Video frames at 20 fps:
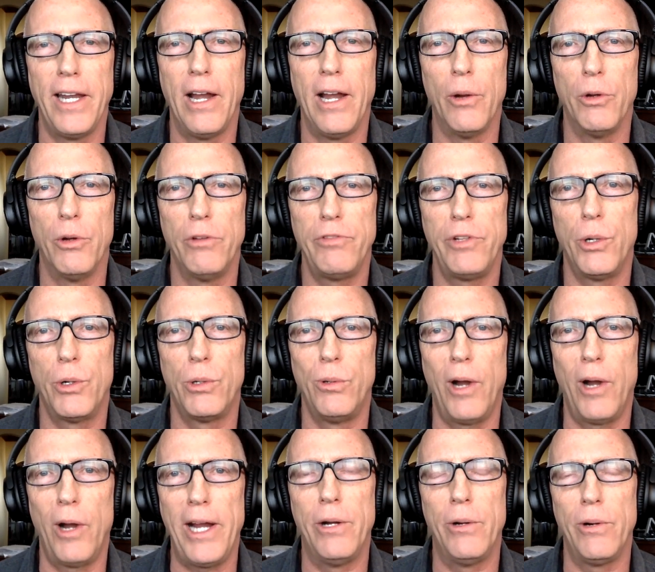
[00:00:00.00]
You know, if you're a
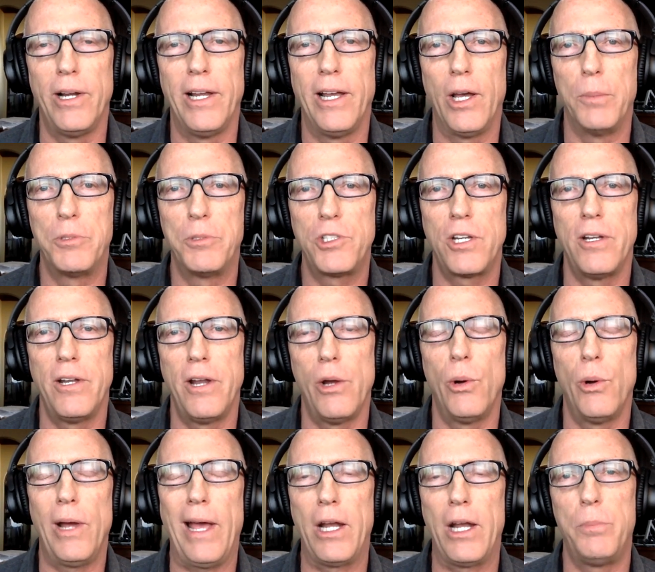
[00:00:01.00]
writer, it helps to
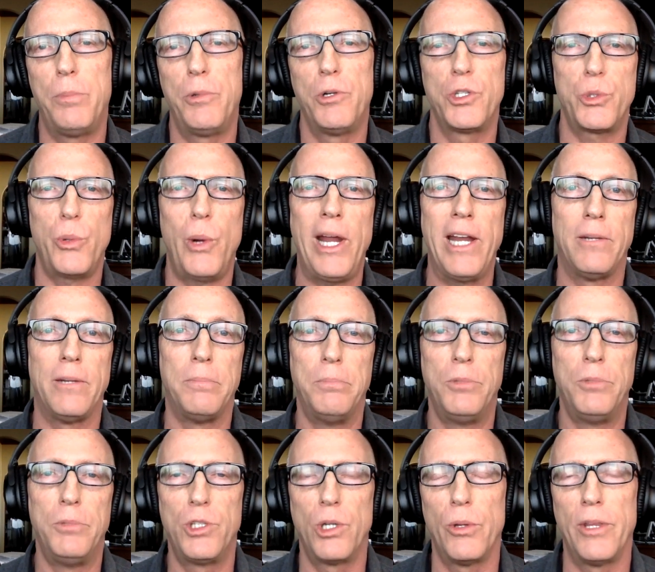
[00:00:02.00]
know how to persuade.
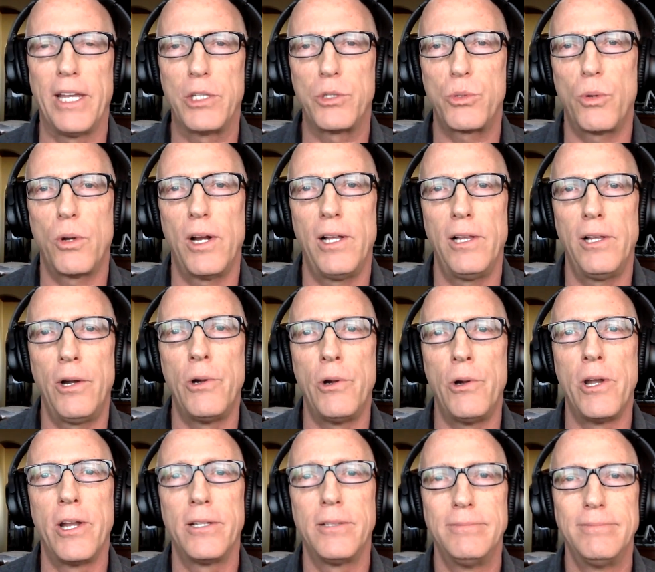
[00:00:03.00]
So that's what I learned.